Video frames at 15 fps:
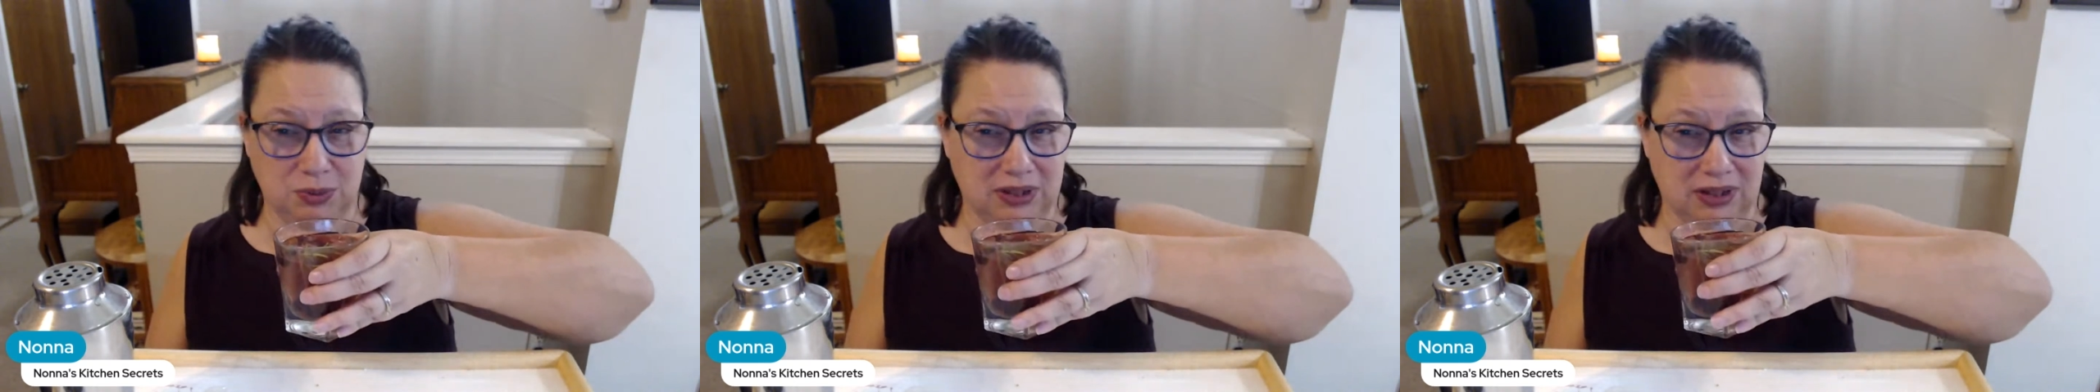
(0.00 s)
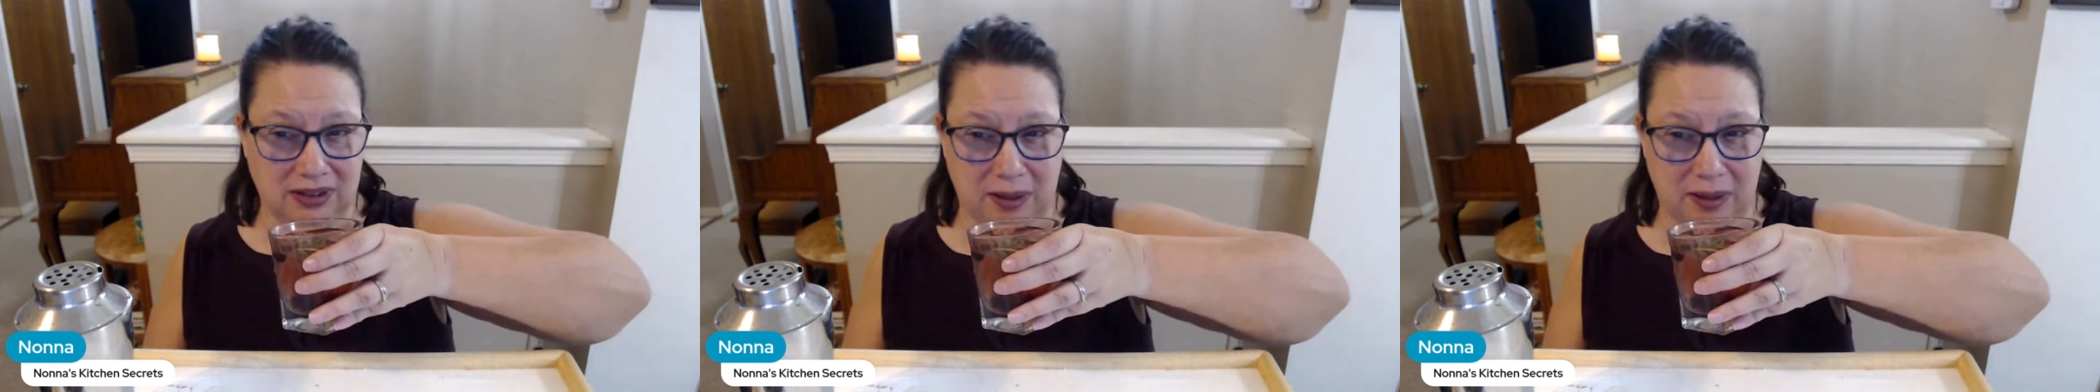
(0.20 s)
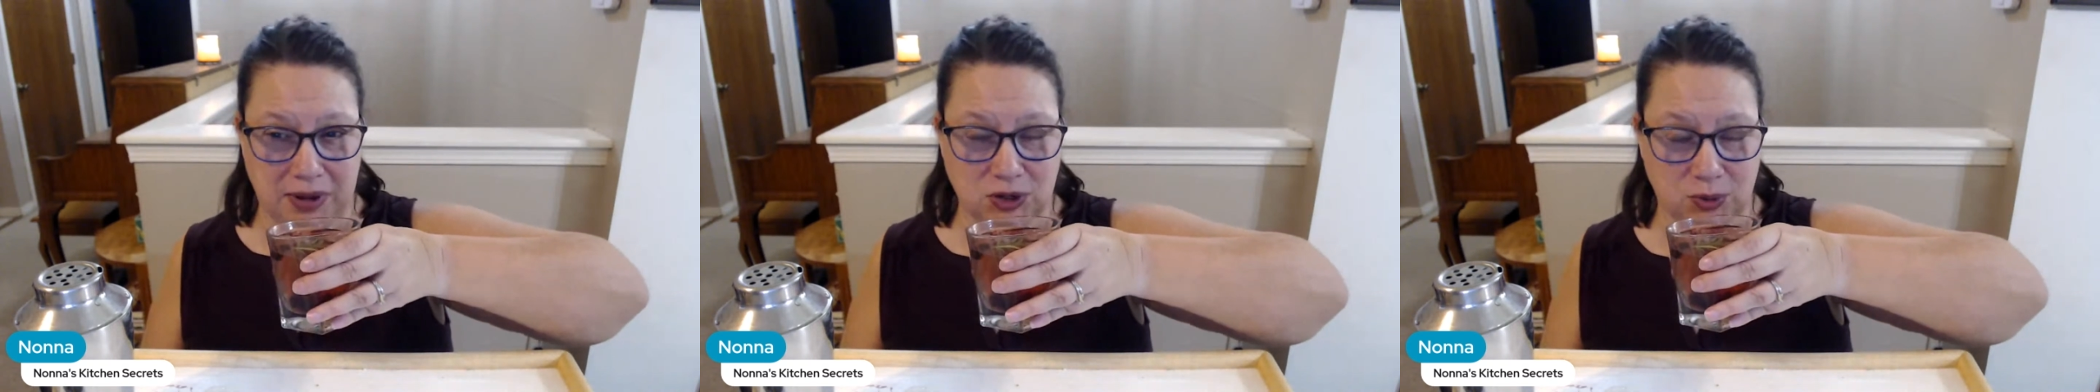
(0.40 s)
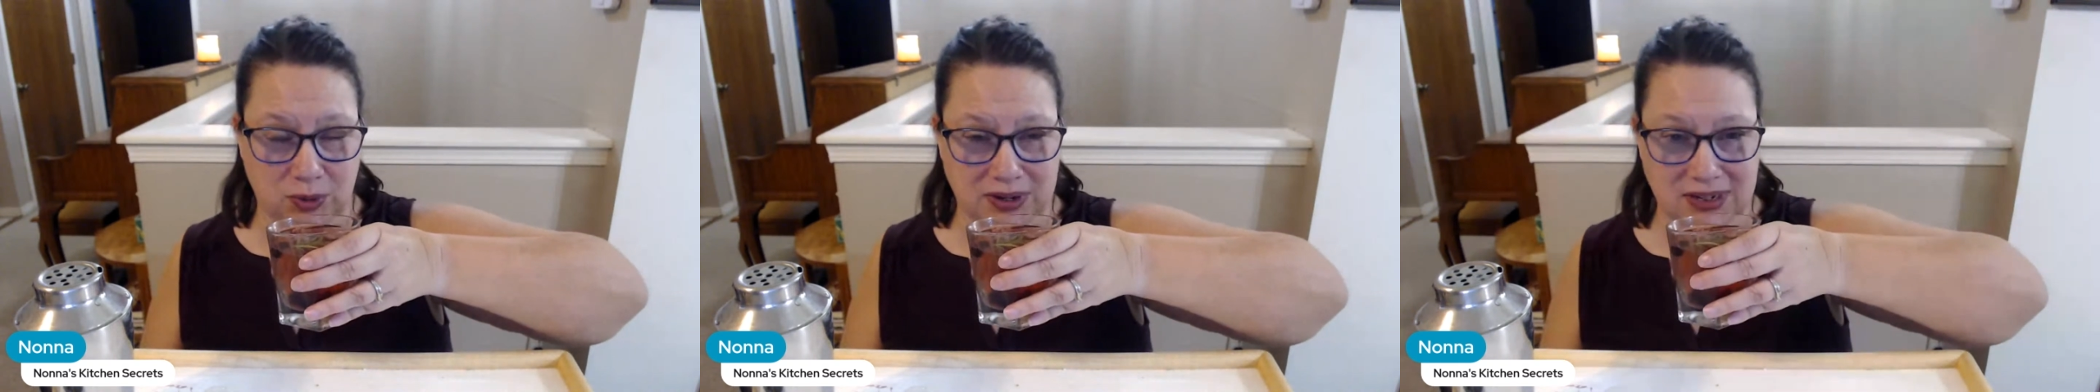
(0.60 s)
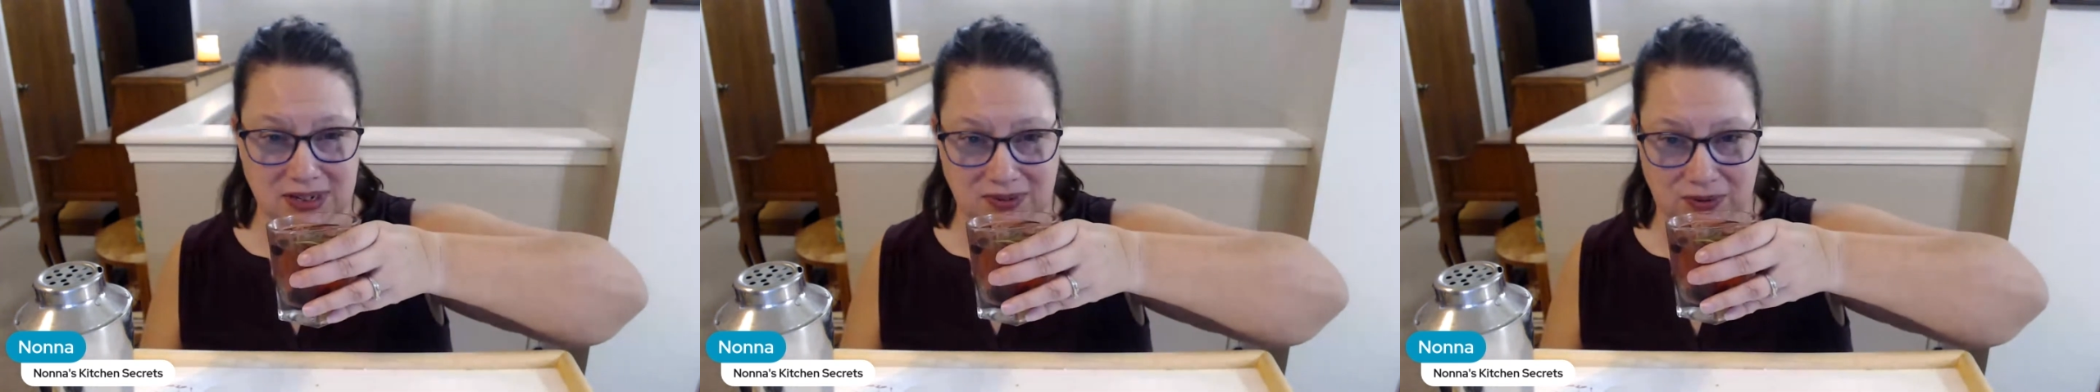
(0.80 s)
with a lemon
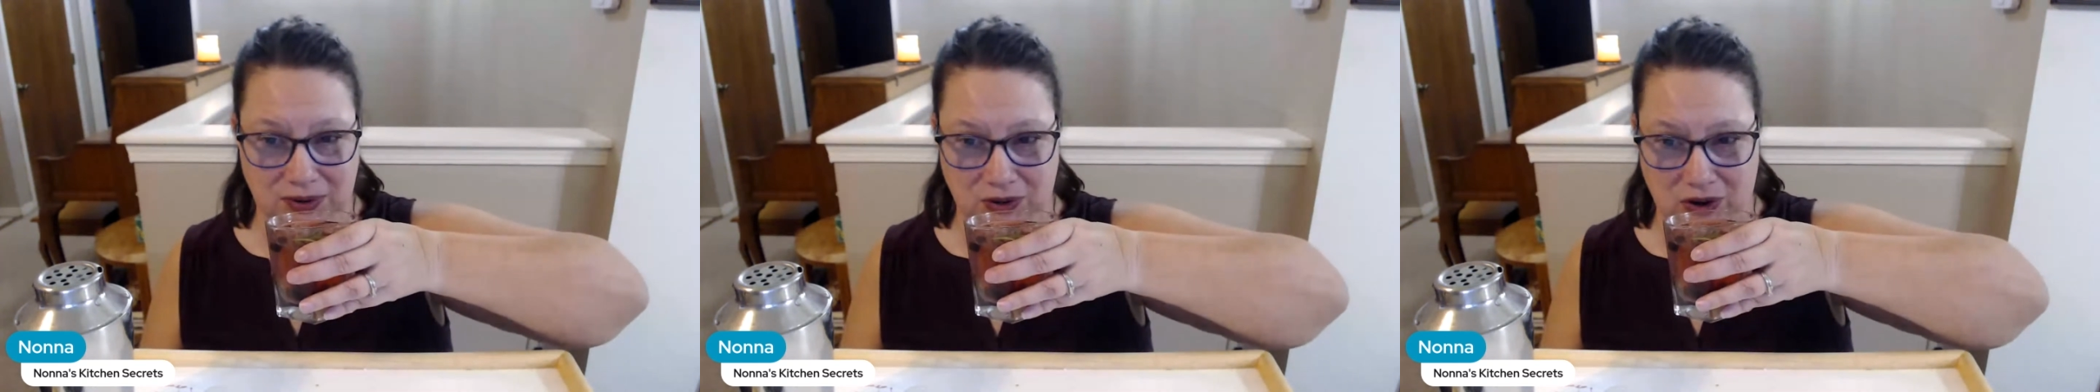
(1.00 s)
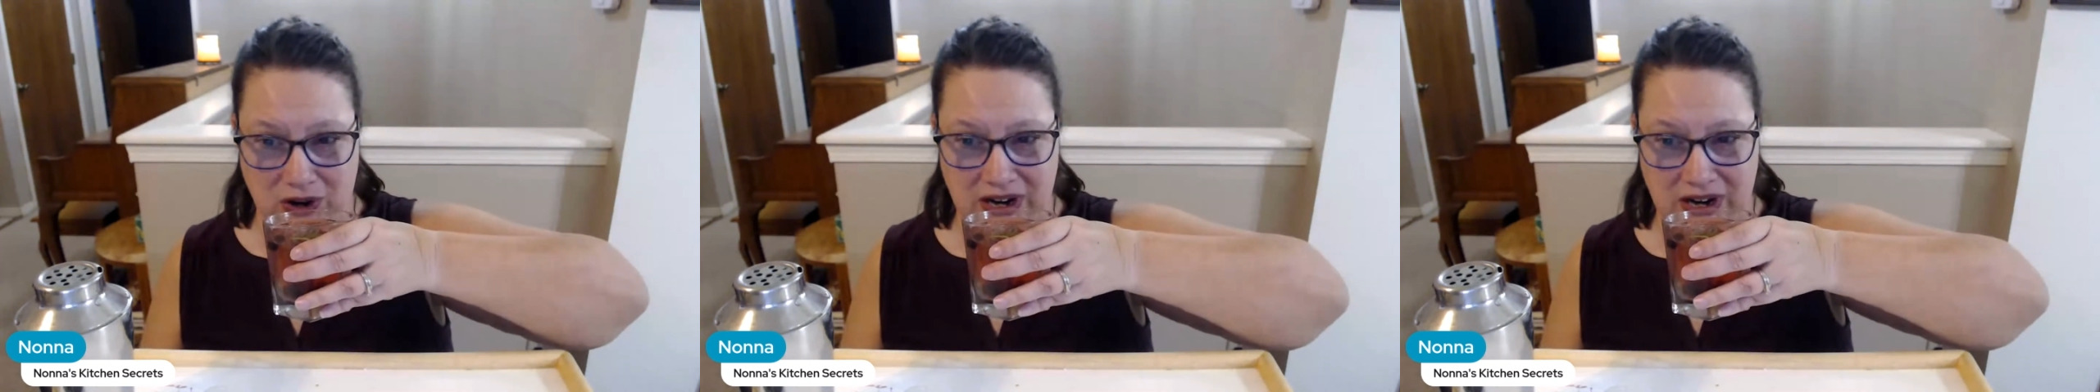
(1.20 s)
twist for